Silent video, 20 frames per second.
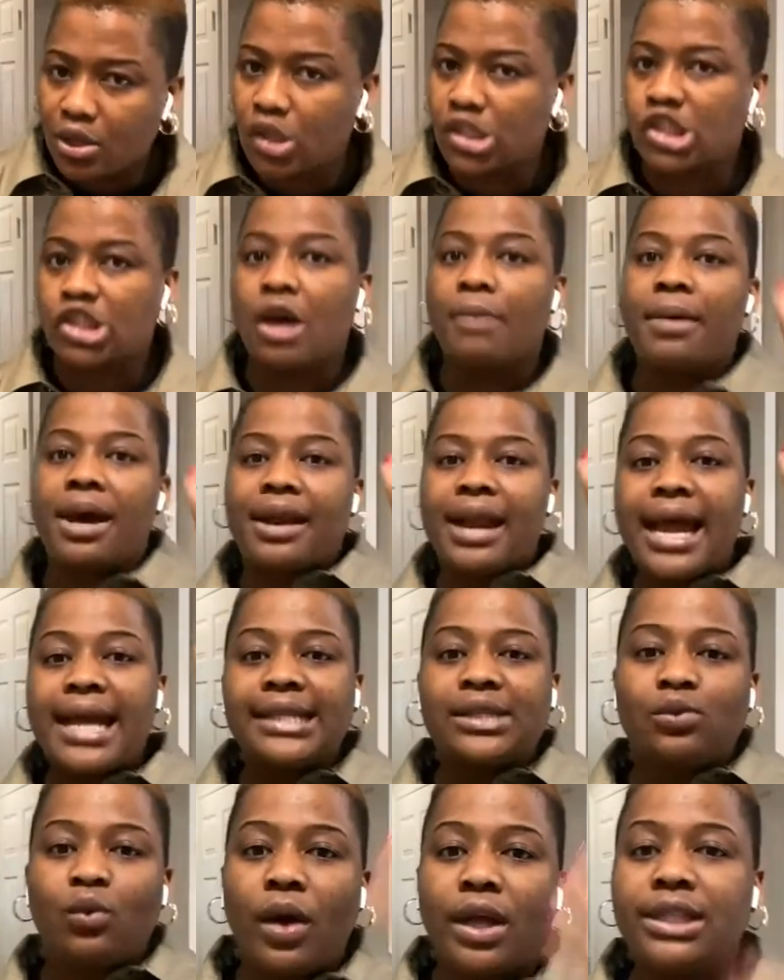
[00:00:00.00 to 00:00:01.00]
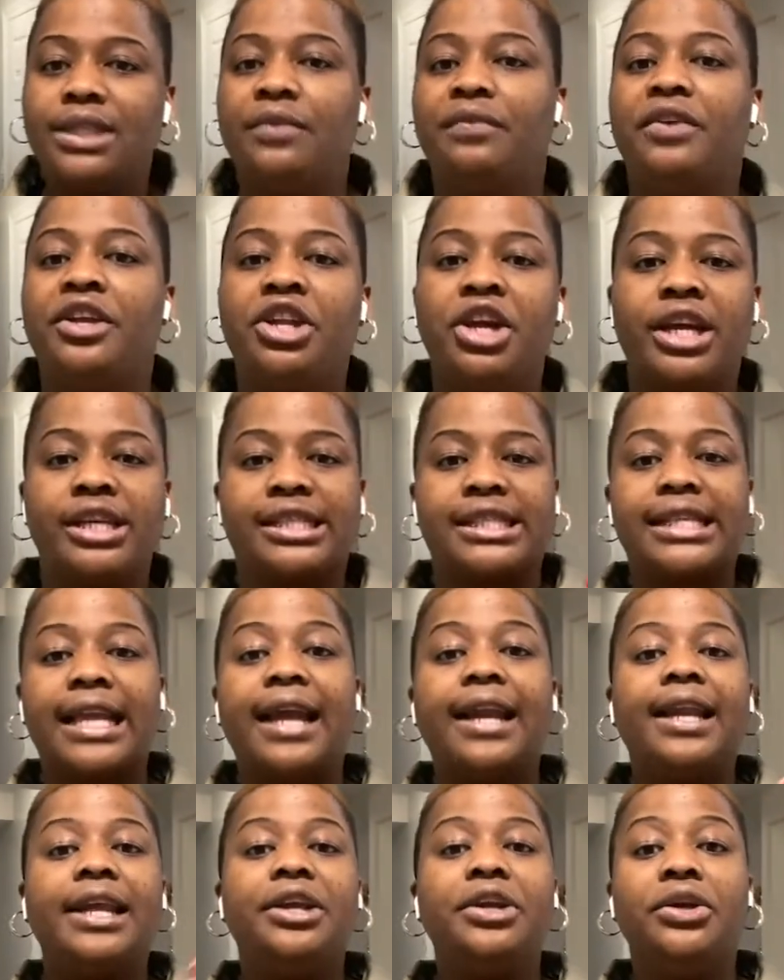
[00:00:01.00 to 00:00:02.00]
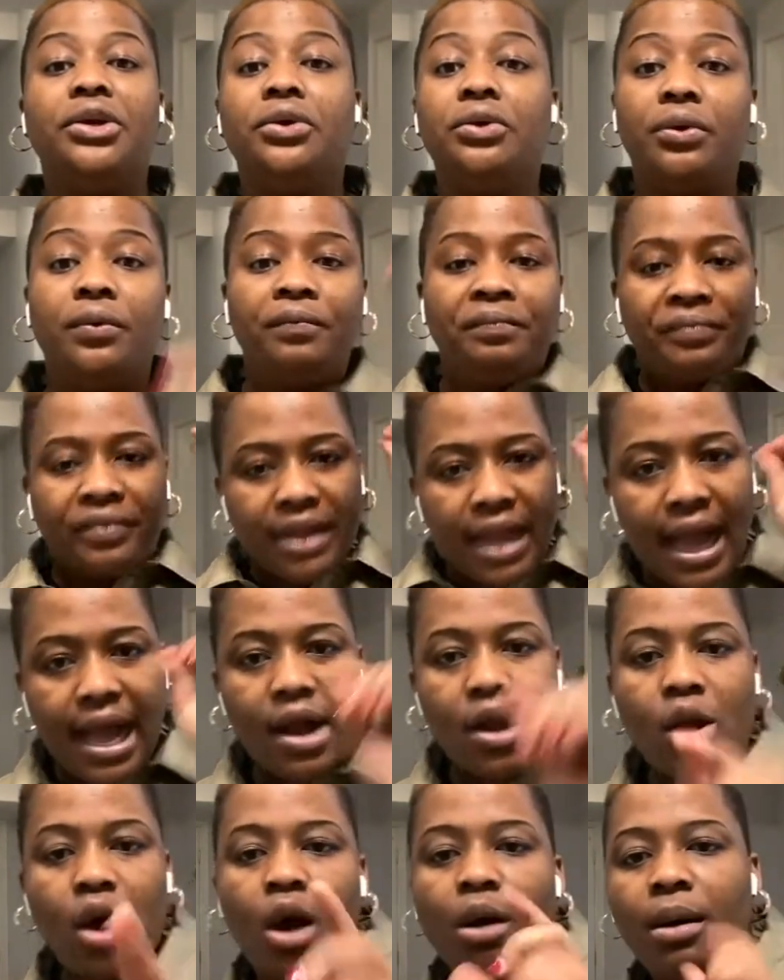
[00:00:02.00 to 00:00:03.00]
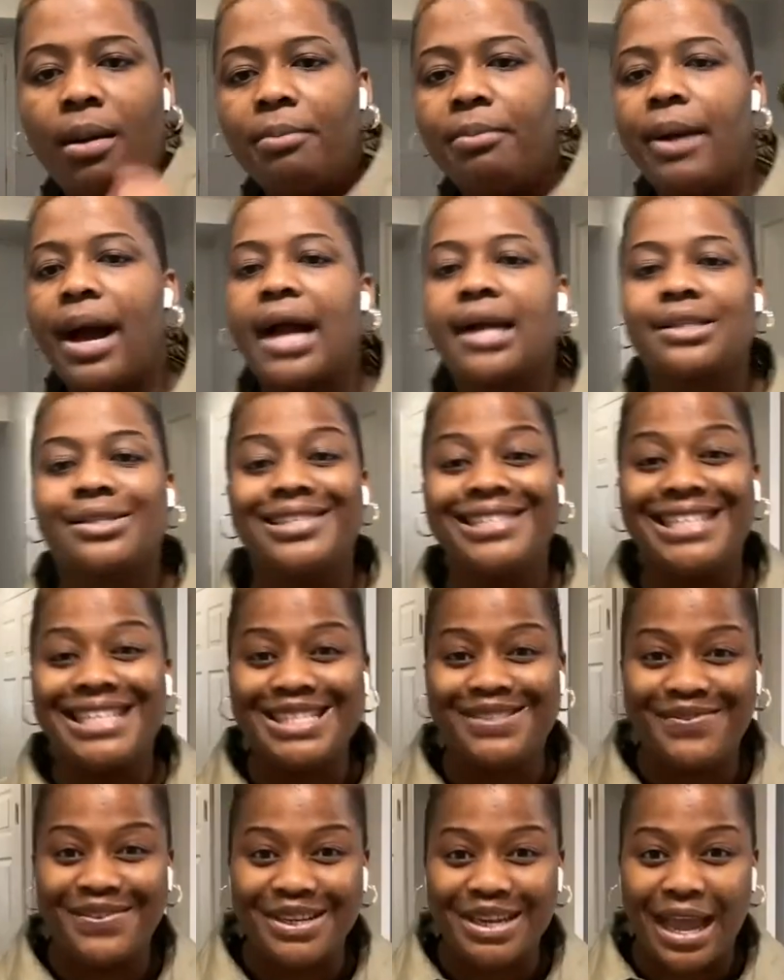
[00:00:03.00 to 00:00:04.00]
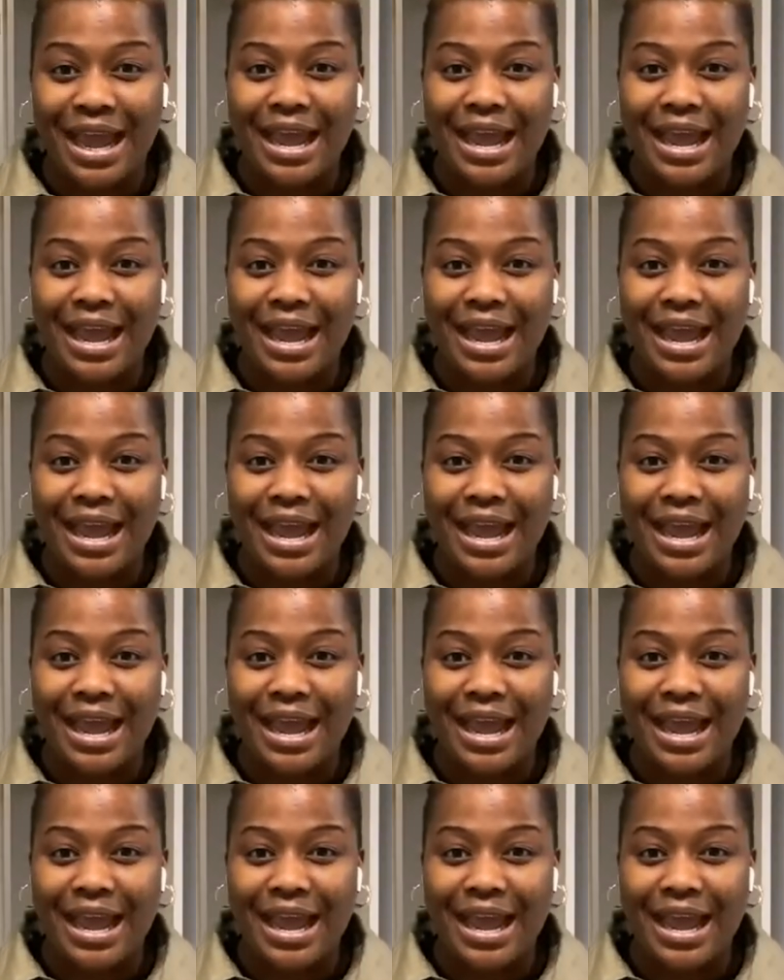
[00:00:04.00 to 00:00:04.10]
Summarize what the video is telling you. And come back to this